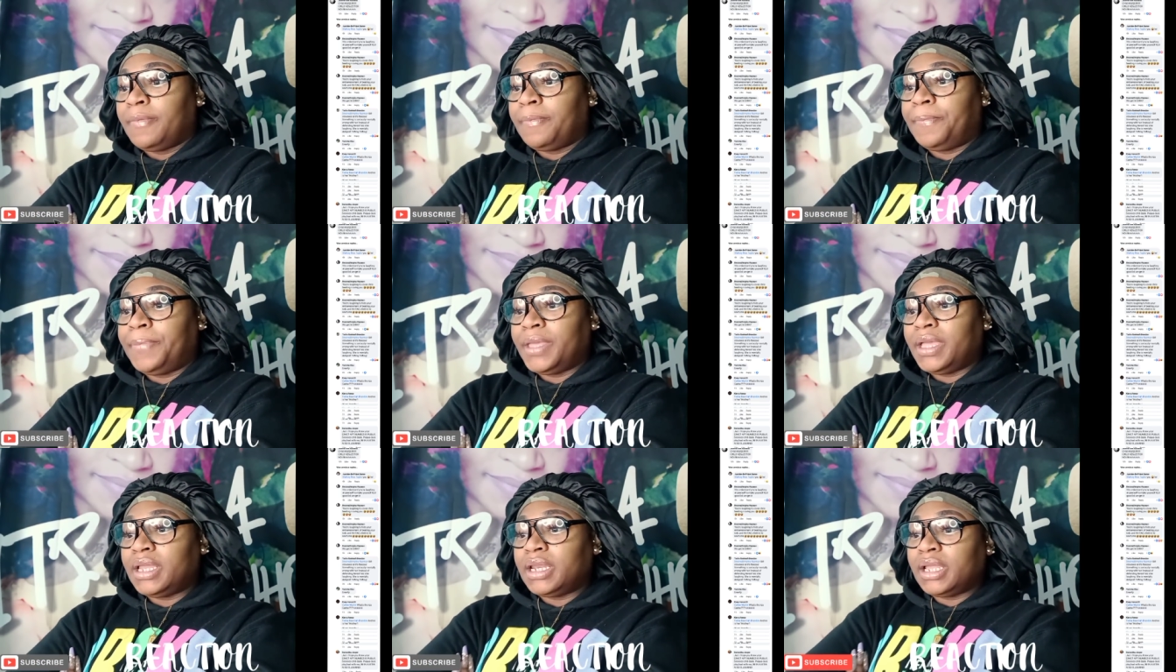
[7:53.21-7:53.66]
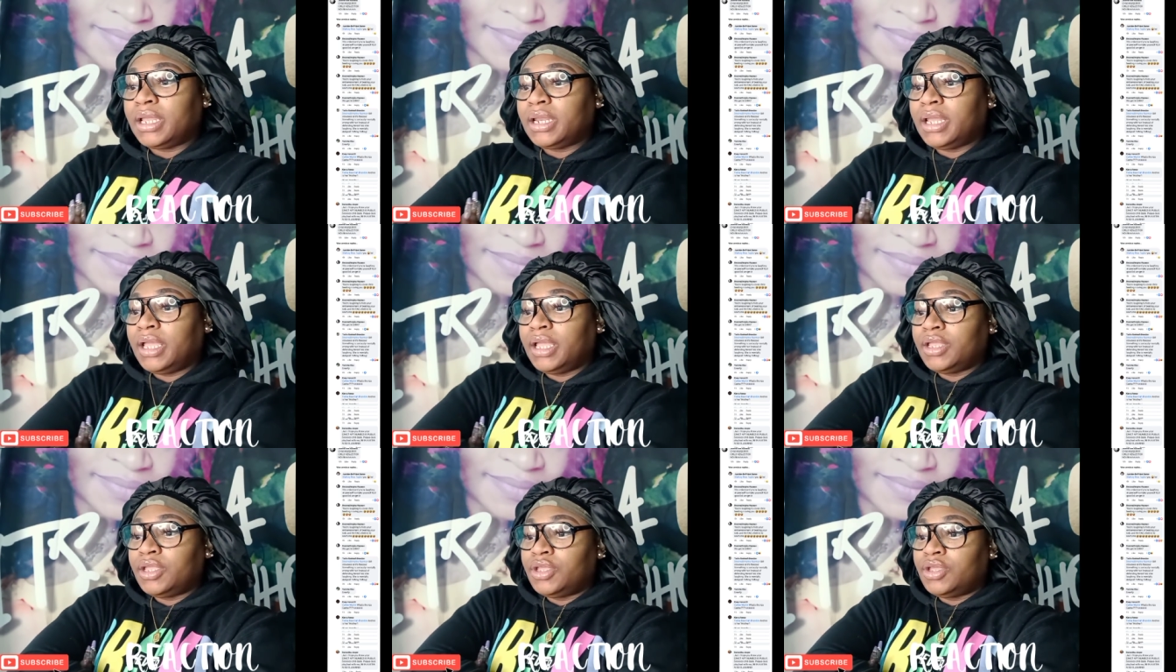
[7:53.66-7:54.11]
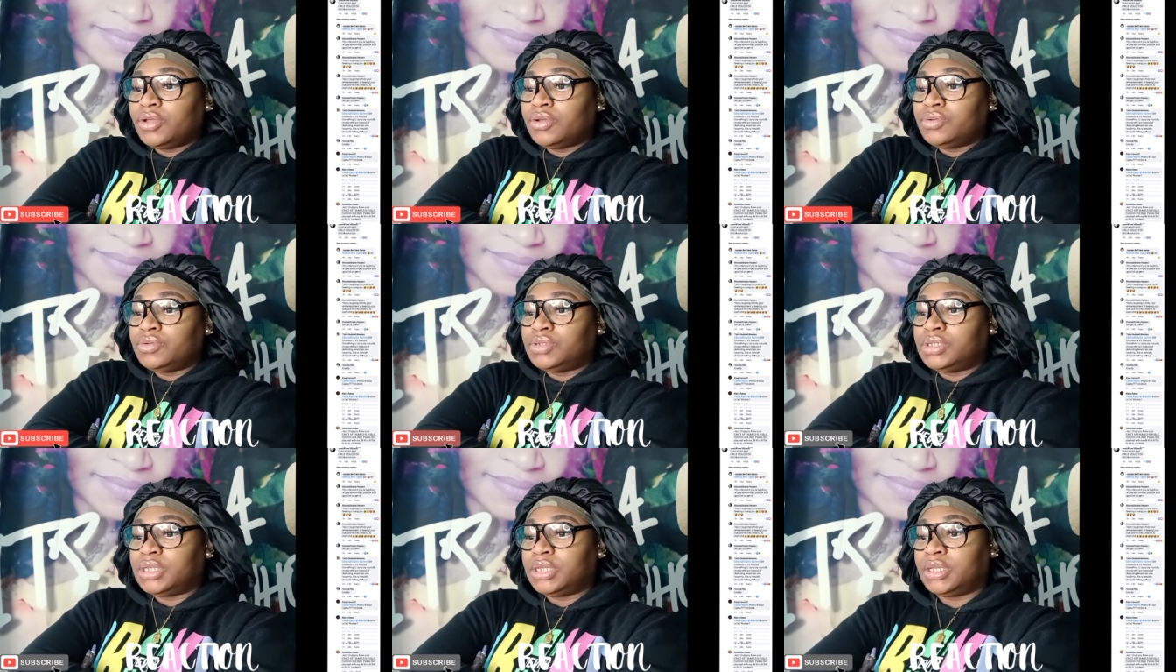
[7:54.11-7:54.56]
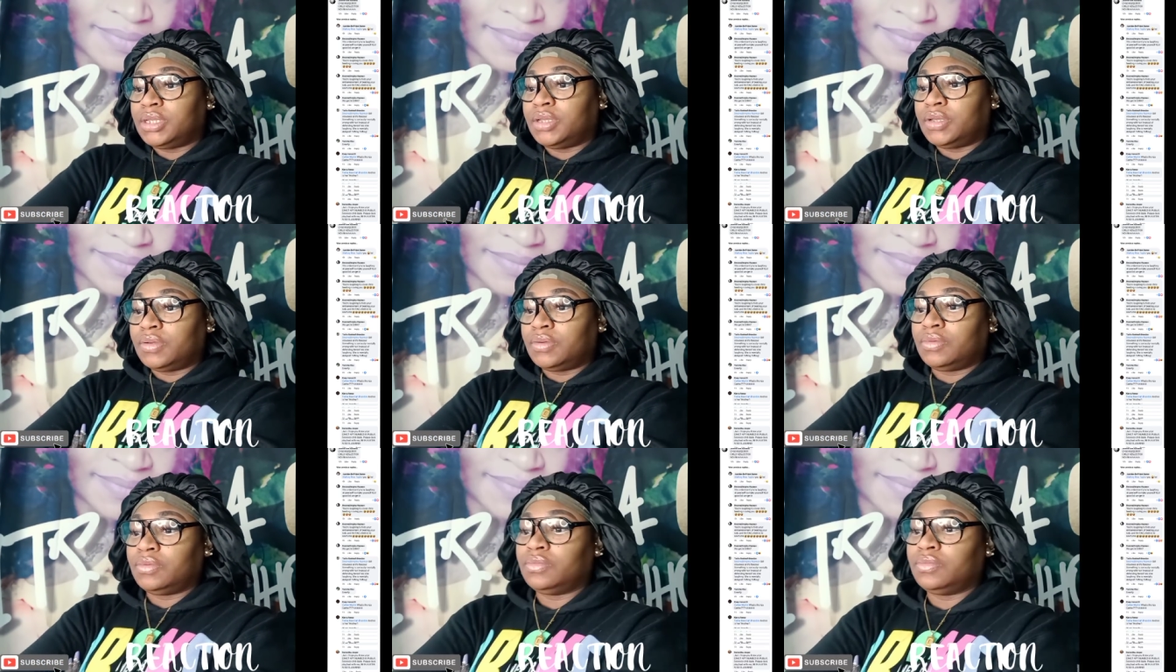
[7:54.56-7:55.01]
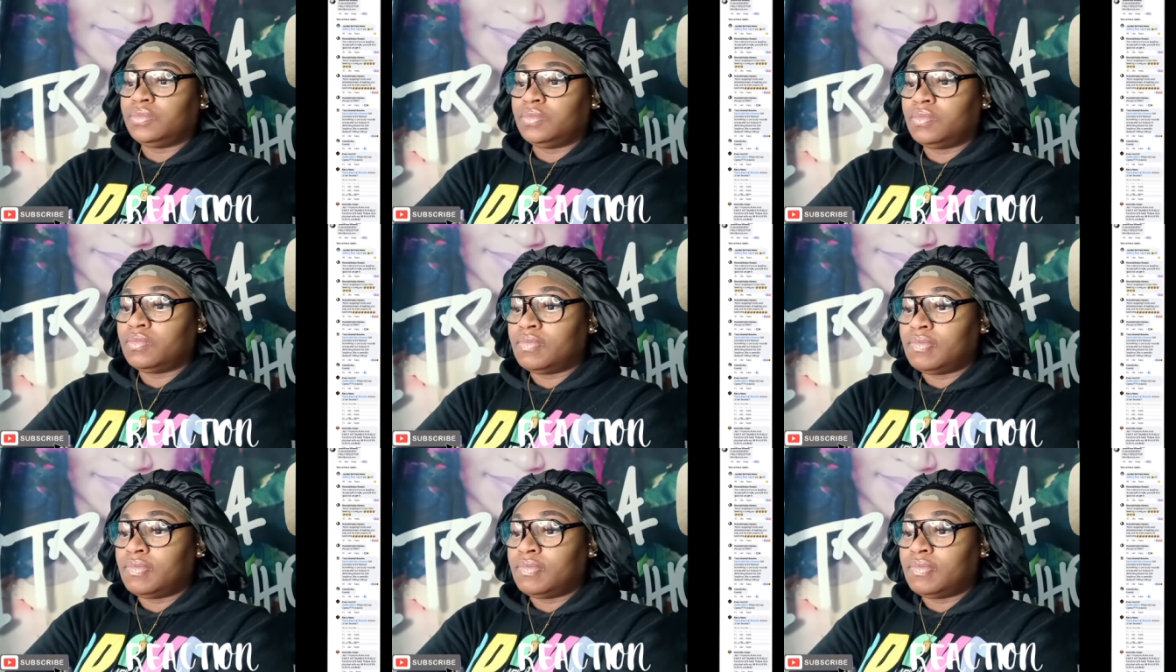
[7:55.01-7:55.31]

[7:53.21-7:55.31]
Beating and using you.